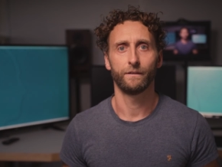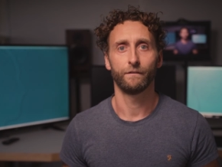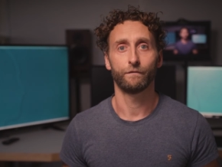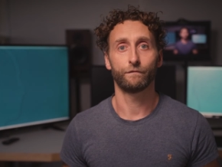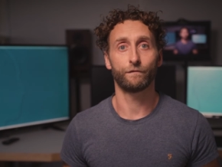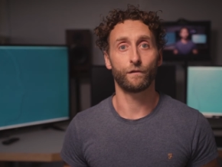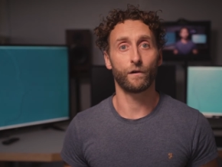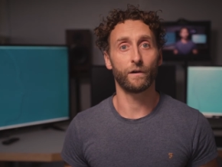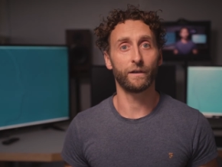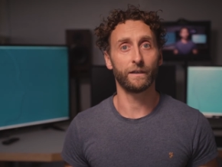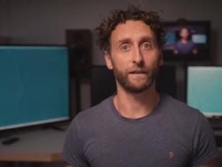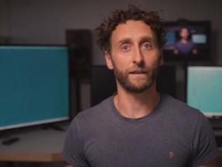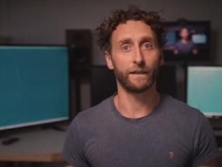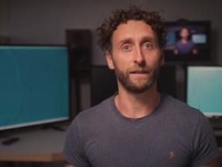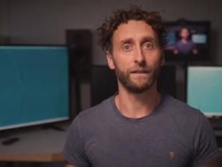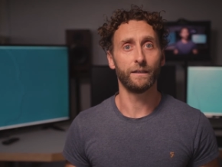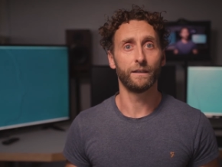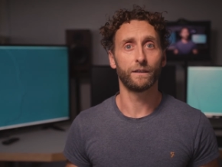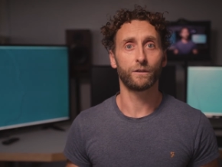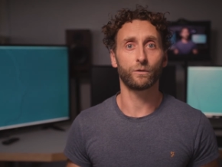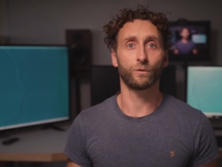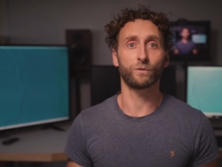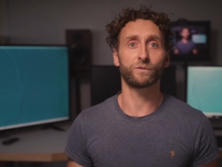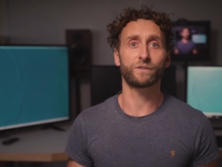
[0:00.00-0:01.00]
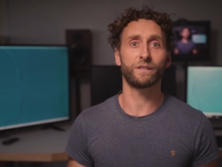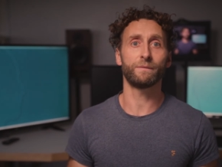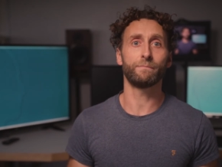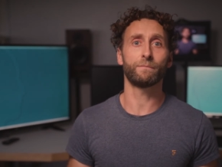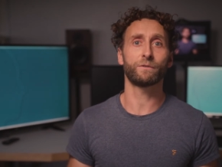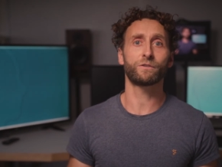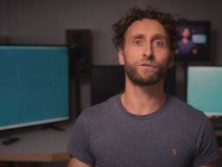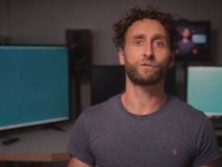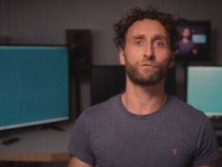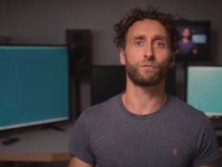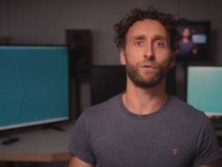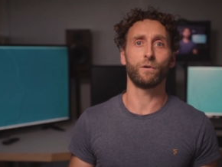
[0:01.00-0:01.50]
Finally, content
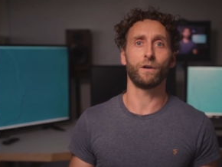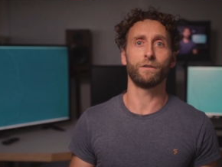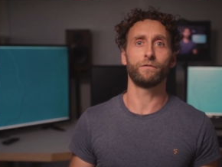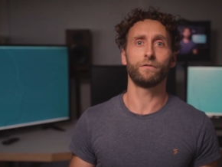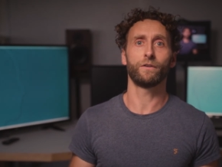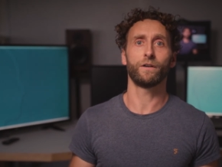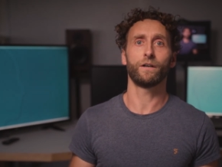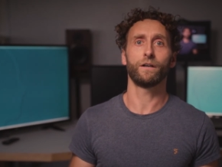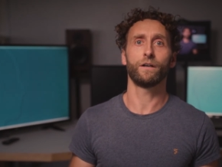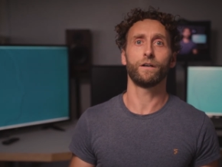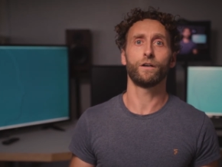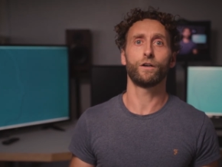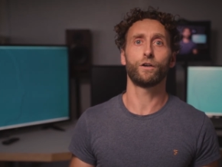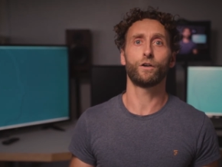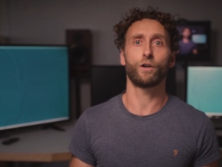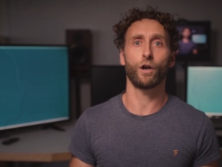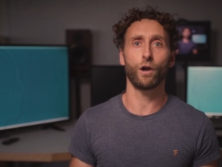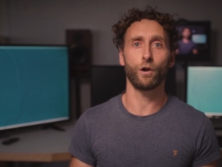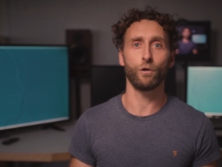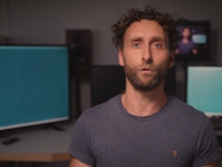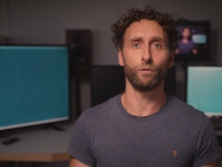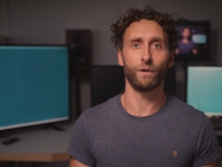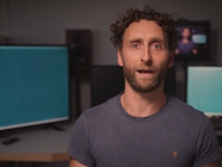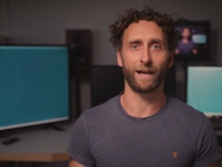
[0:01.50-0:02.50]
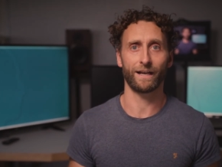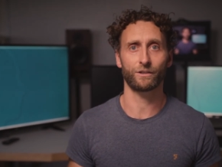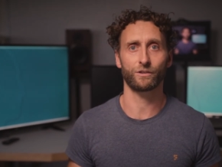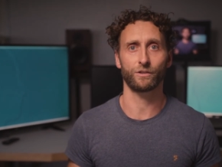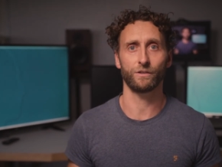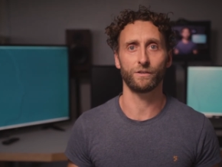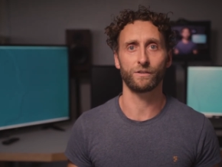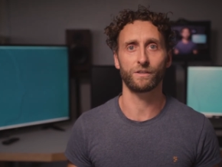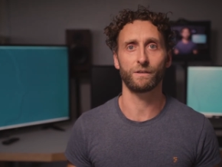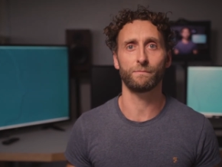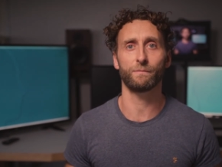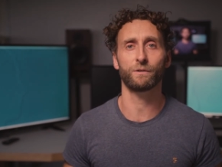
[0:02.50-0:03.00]
must drive go
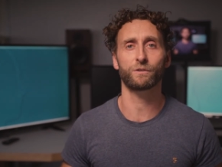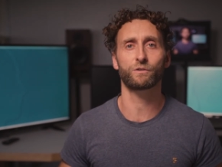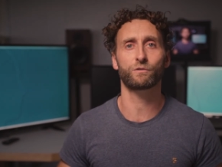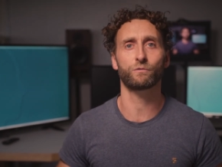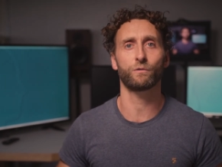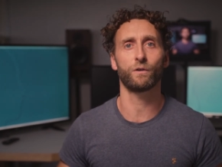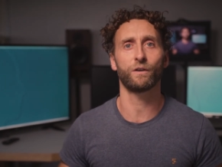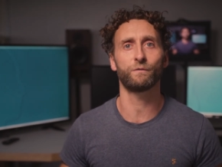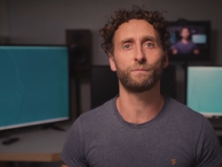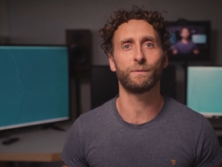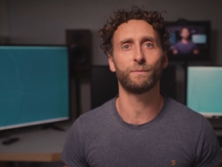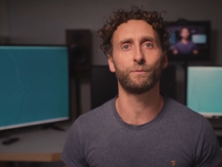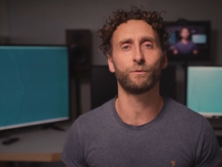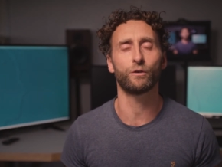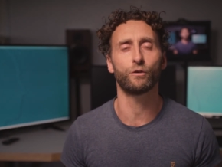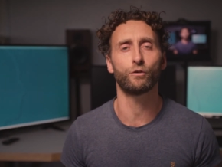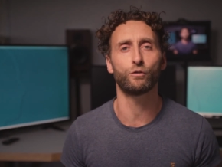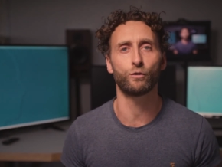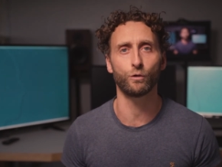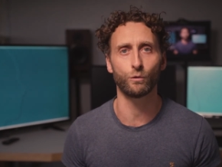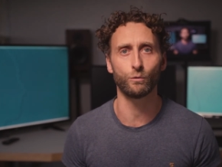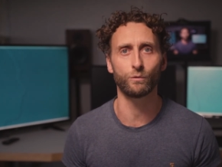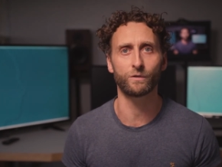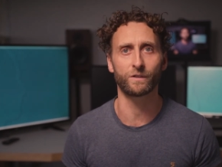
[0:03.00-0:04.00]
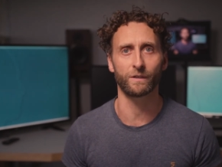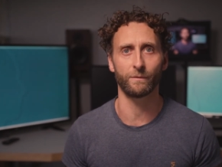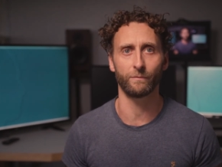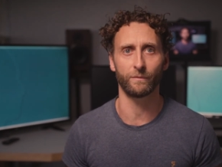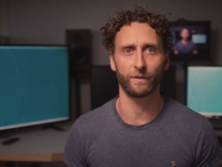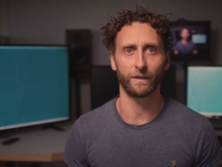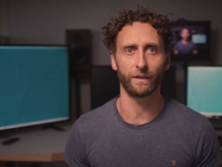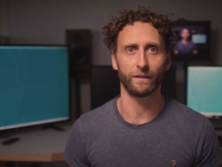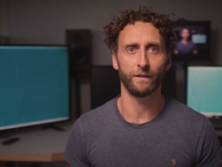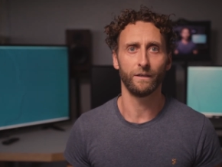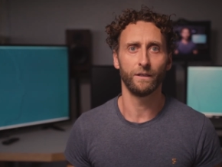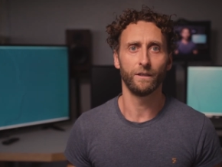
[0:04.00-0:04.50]
actions. It must drive people to do
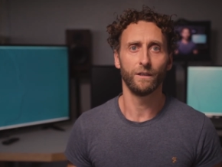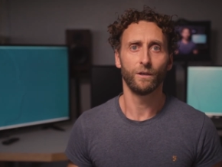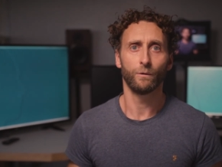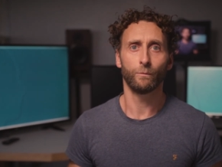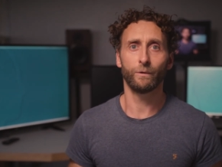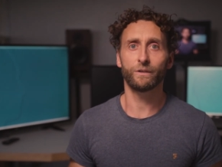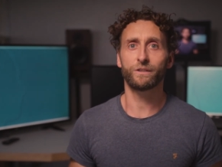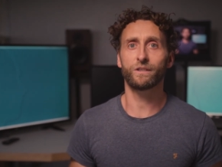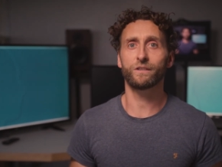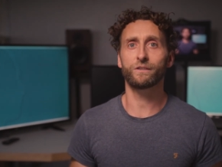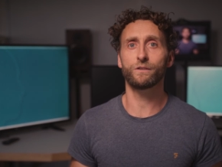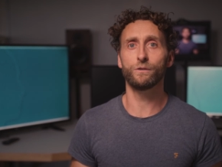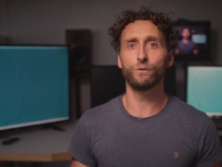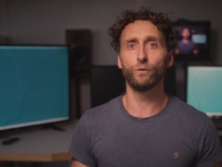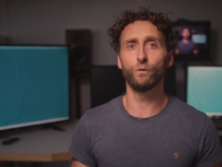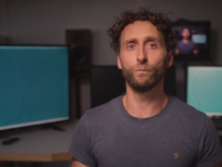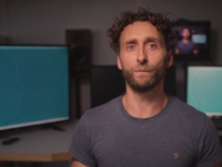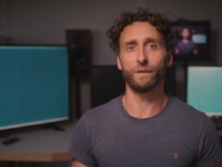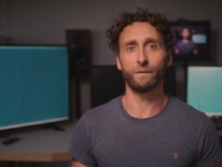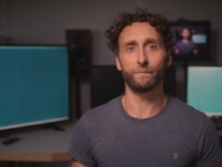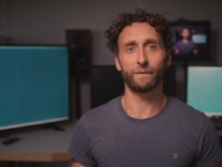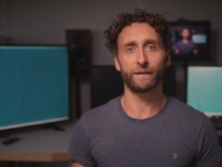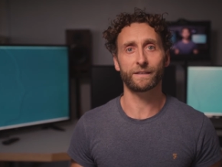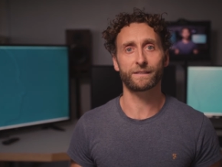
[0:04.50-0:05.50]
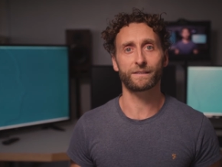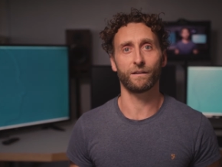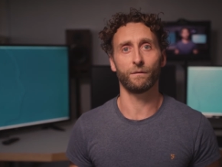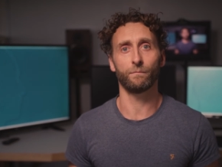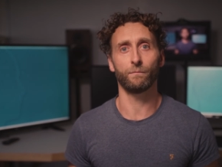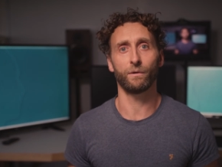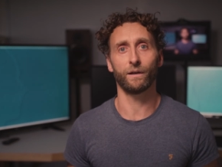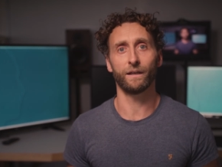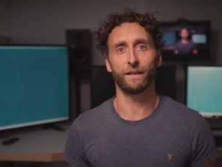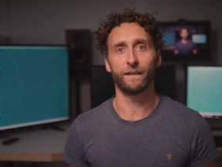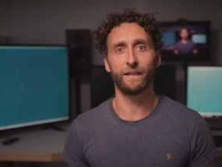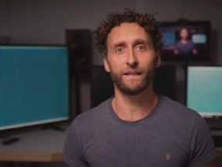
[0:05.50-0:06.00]
something, which is normally best done
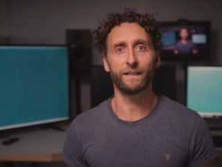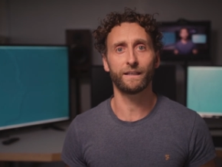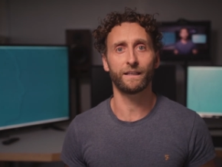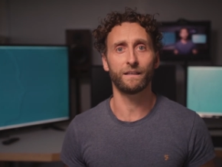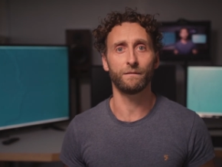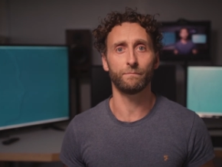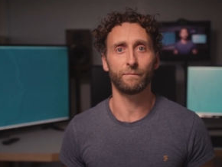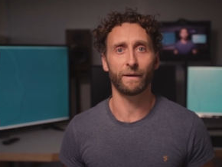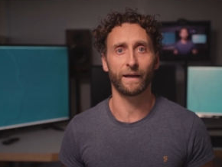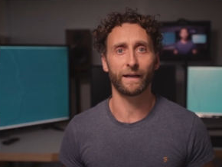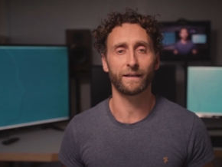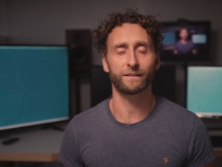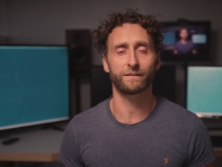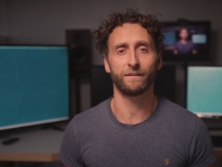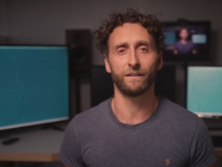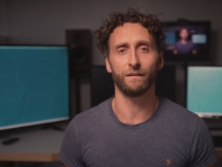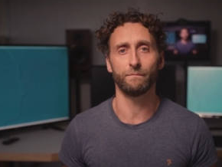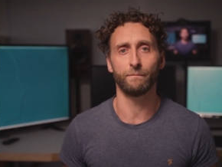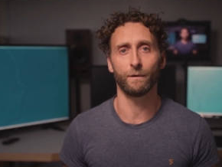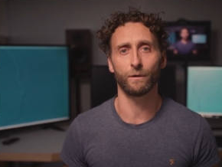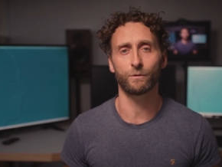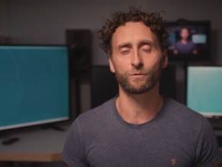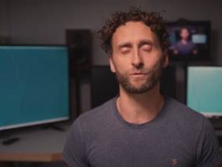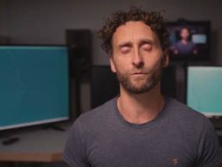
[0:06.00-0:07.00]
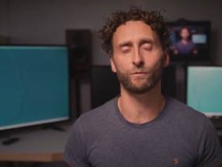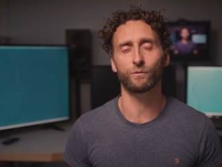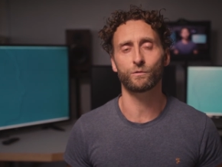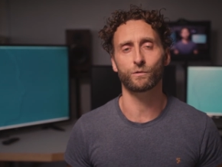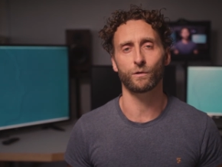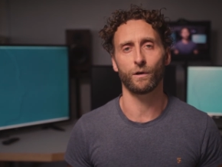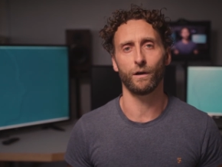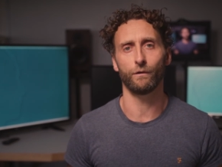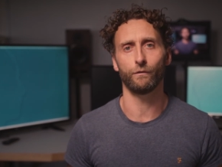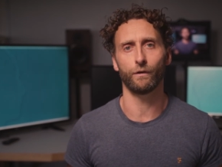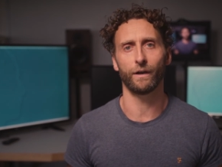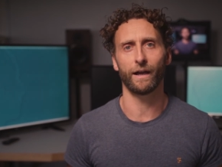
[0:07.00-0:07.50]
by linking back to the emotional
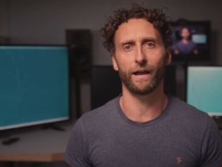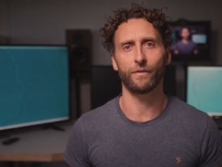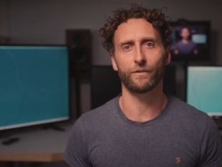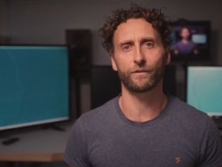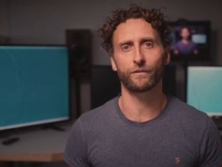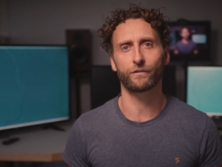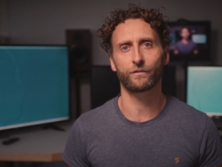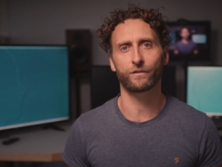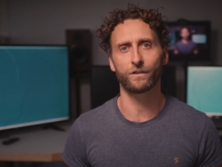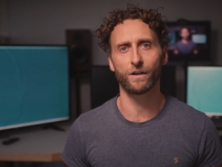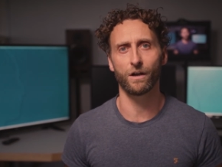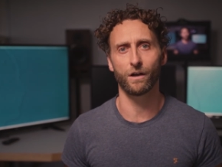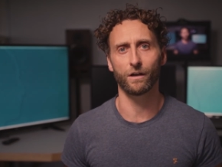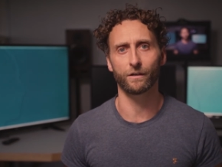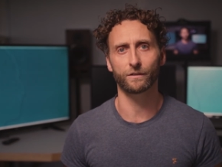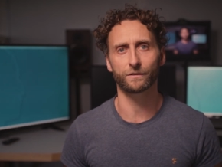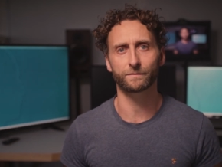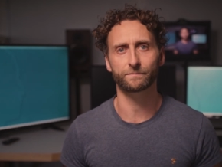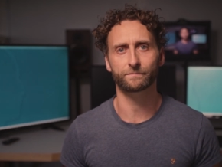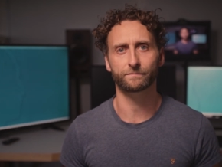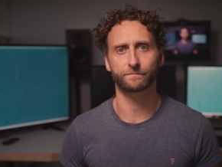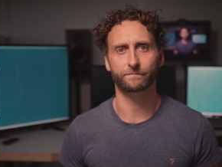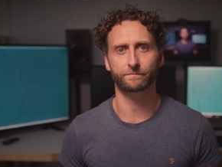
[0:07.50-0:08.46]
driver at the start.